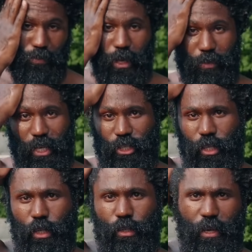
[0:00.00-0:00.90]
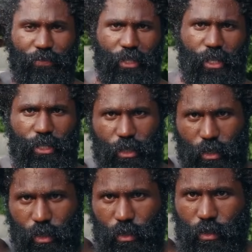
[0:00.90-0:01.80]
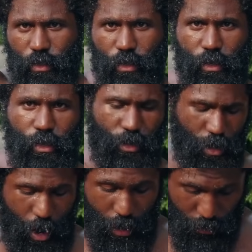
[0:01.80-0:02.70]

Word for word: I'm, I'm dingy. Definitely dingy. Yeah, are. All right.